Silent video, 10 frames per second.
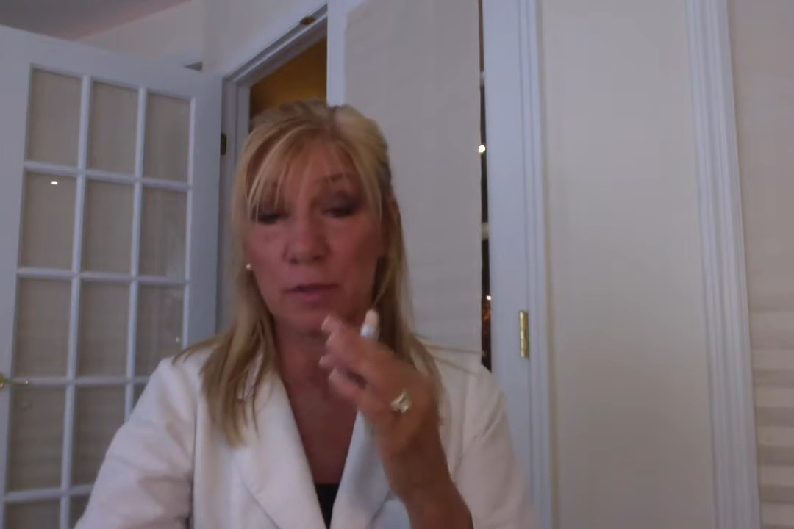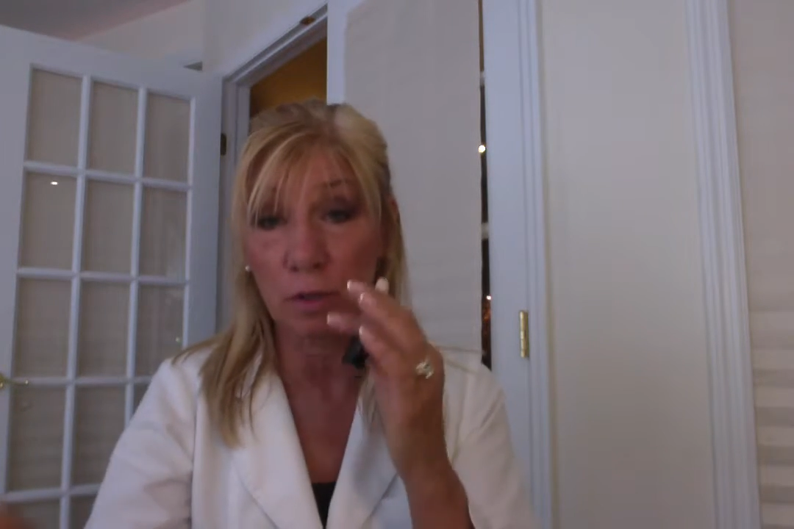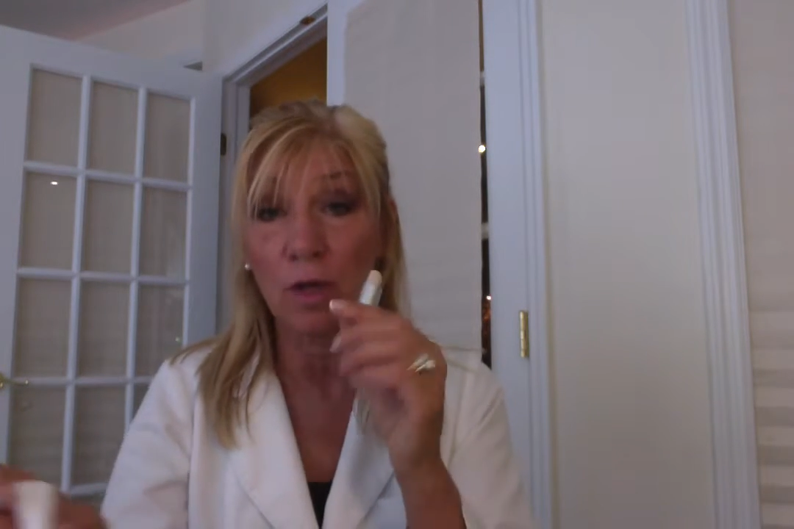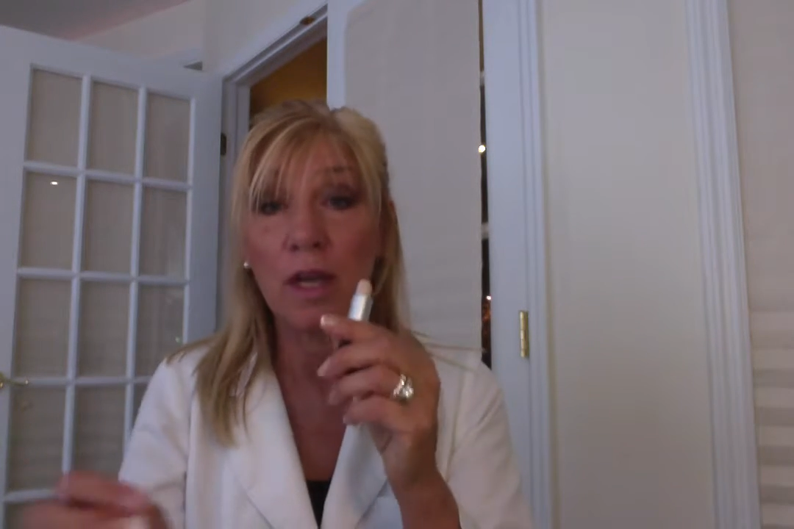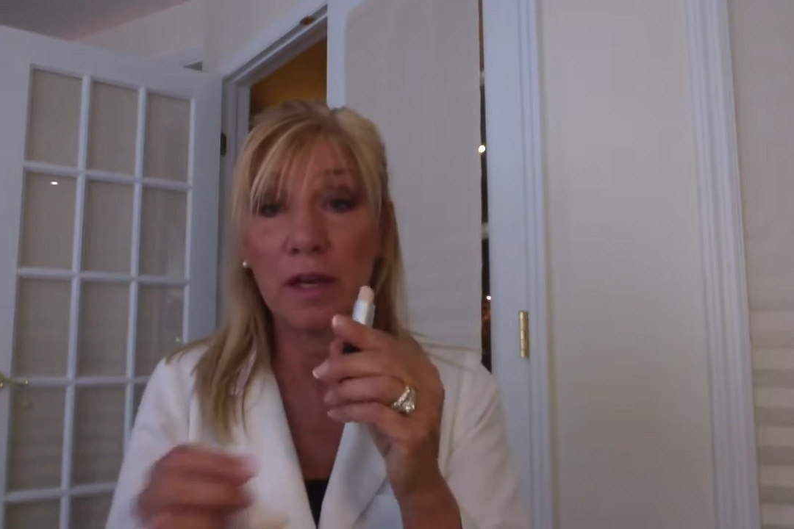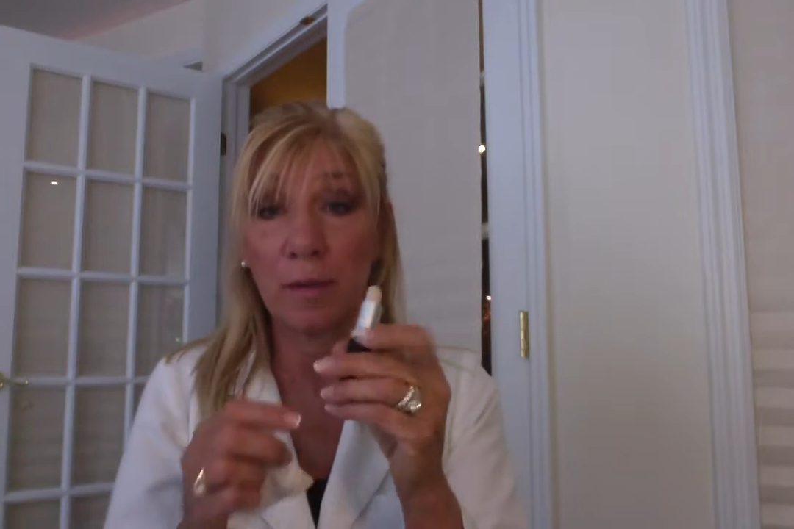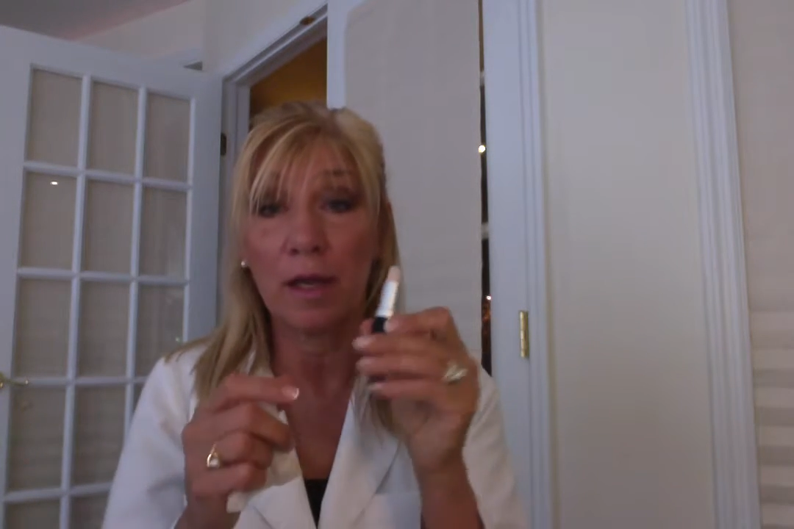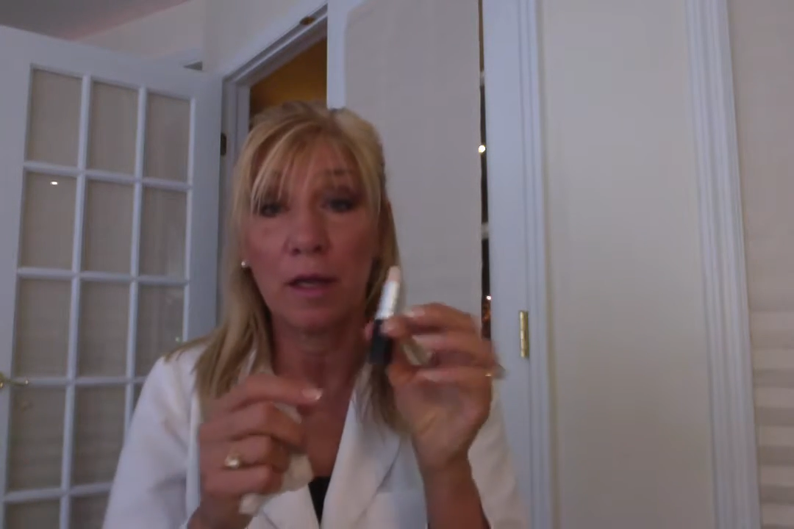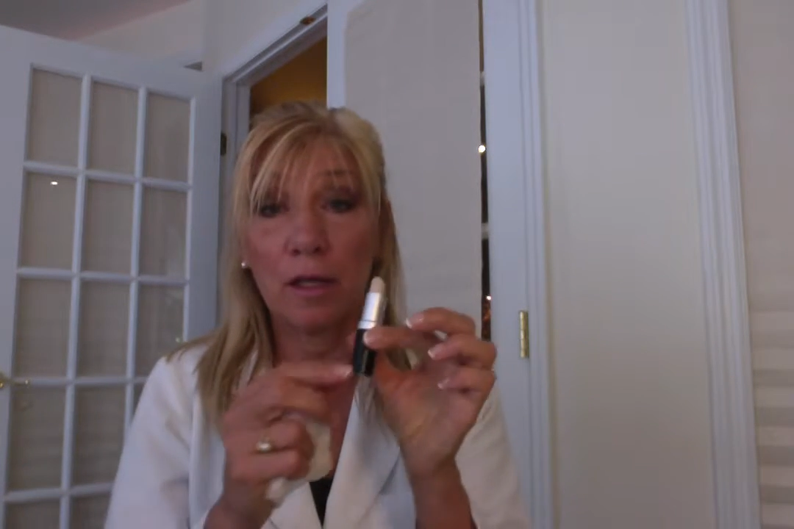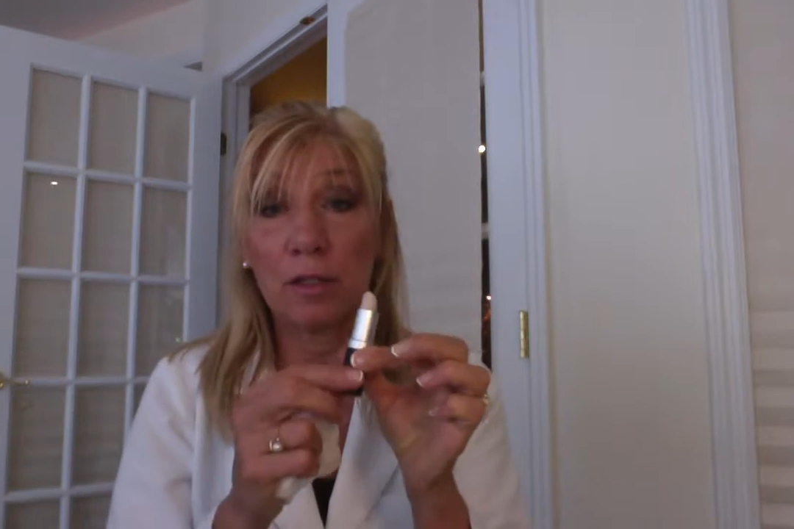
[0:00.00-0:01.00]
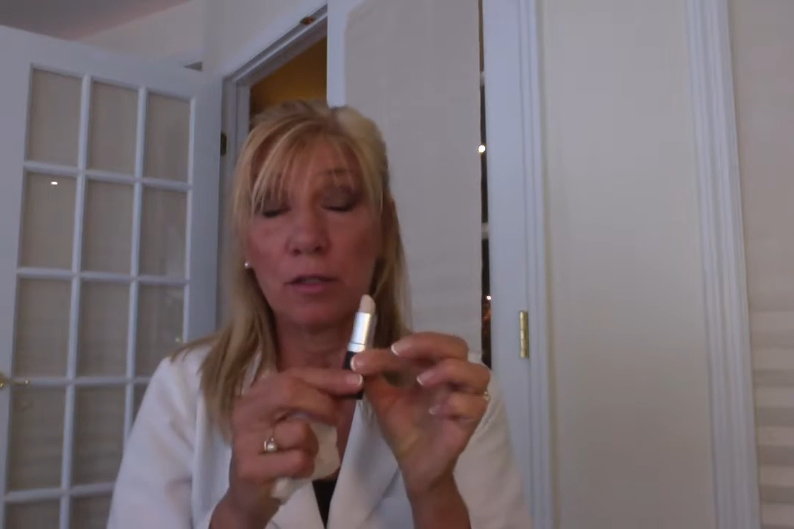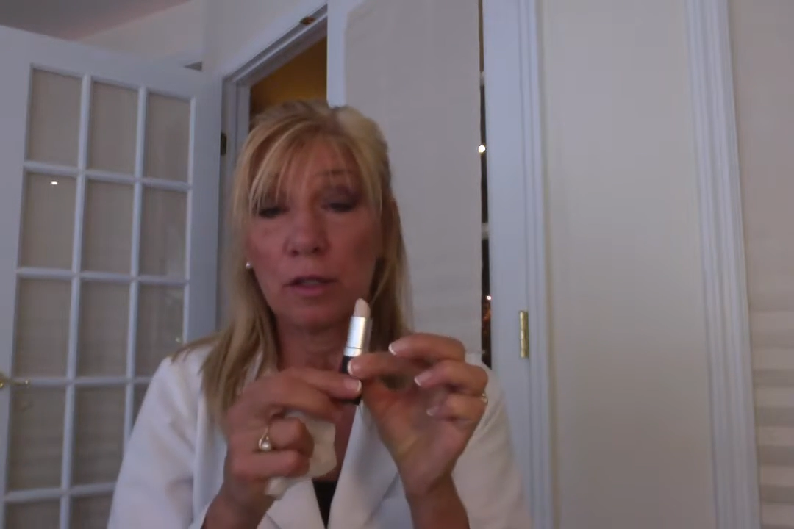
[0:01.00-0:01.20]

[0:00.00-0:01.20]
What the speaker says: So anyway, you do